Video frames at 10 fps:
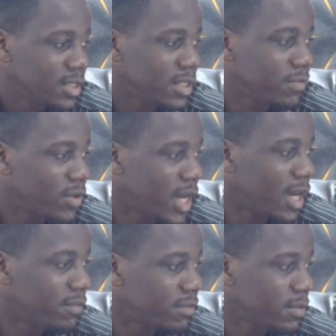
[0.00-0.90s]
if you
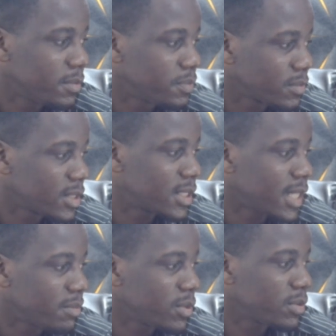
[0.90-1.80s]
have
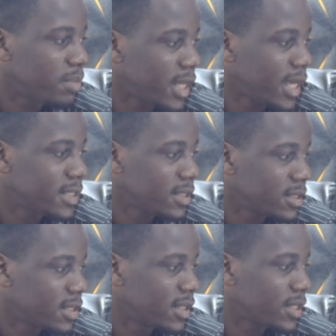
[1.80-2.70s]
some good players
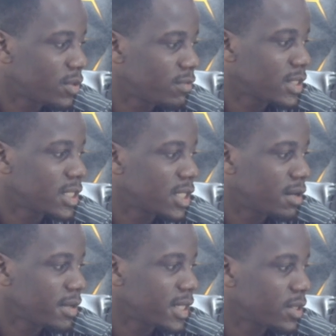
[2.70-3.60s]
that obviously
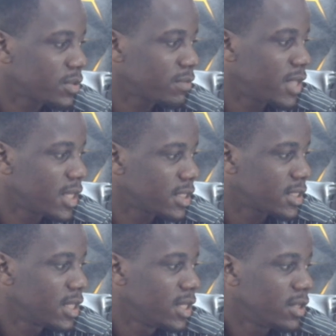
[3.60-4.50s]
create lots of
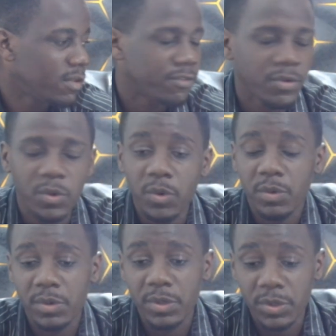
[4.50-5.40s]
things for
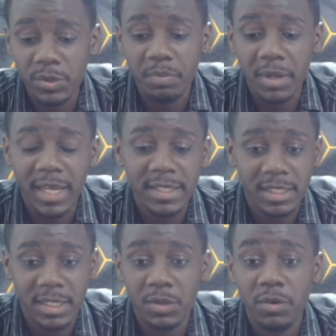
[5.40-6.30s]
your
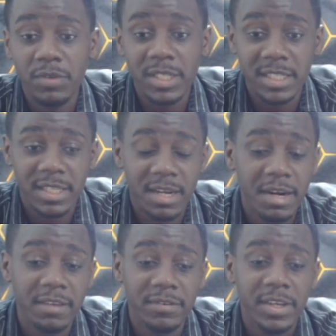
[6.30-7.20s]
players, they obviously
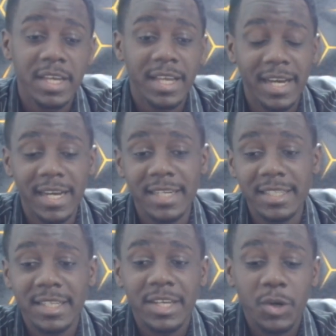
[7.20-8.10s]
thrive.
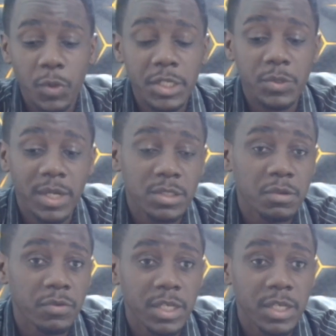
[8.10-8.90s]
And credit to Arsenal for